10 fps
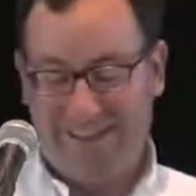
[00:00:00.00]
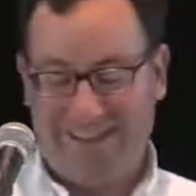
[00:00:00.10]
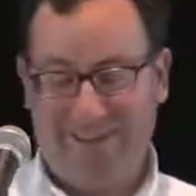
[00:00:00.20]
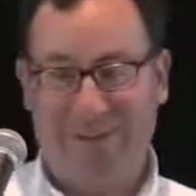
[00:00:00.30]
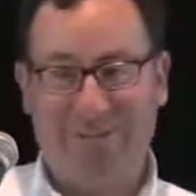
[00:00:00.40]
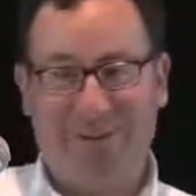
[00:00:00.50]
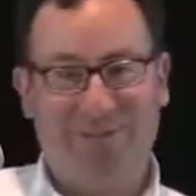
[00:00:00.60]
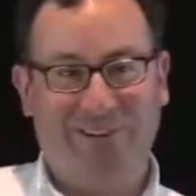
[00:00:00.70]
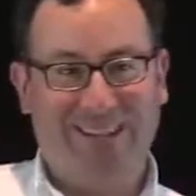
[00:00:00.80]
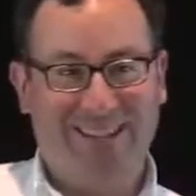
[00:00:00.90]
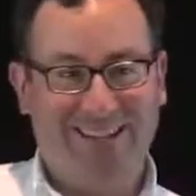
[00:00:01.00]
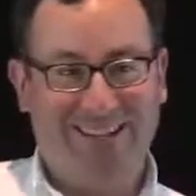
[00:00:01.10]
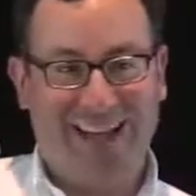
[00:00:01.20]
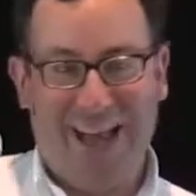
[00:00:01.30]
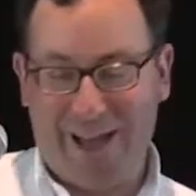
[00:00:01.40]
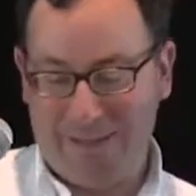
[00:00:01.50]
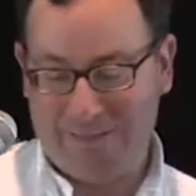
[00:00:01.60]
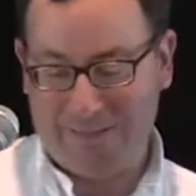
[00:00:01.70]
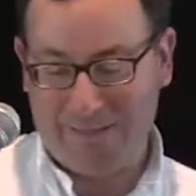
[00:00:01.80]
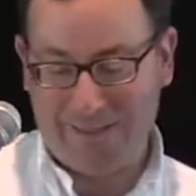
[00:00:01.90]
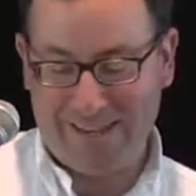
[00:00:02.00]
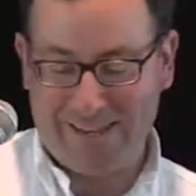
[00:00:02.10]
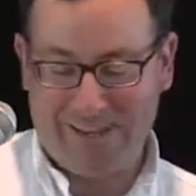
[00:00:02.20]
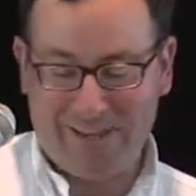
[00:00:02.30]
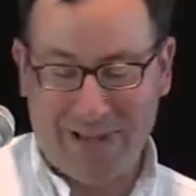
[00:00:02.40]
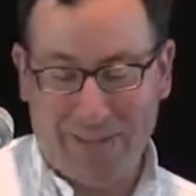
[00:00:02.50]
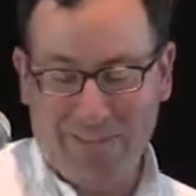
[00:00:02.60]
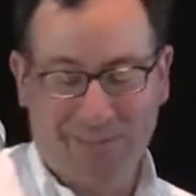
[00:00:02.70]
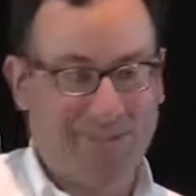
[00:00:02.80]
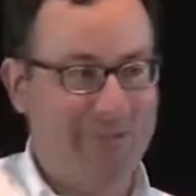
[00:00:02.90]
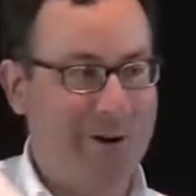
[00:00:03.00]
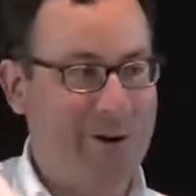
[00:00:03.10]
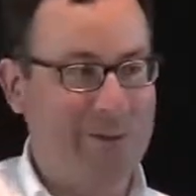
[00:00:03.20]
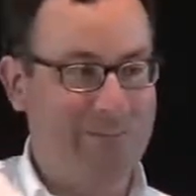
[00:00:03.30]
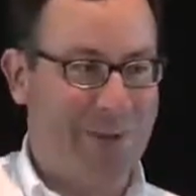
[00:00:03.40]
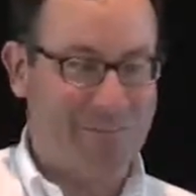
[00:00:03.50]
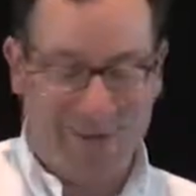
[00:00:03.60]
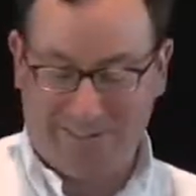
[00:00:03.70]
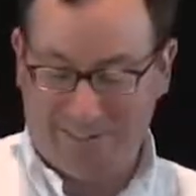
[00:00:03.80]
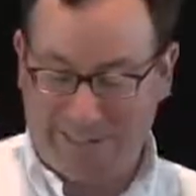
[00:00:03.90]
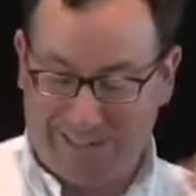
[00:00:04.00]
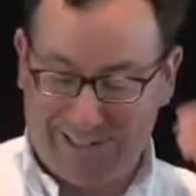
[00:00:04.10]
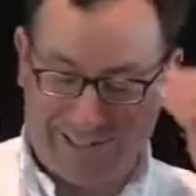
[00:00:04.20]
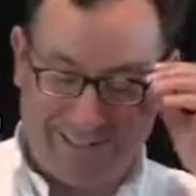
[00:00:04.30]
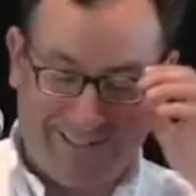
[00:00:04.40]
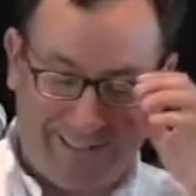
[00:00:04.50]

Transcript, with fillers: Thank you very much, Rena. Uh, the, the topics for my presentation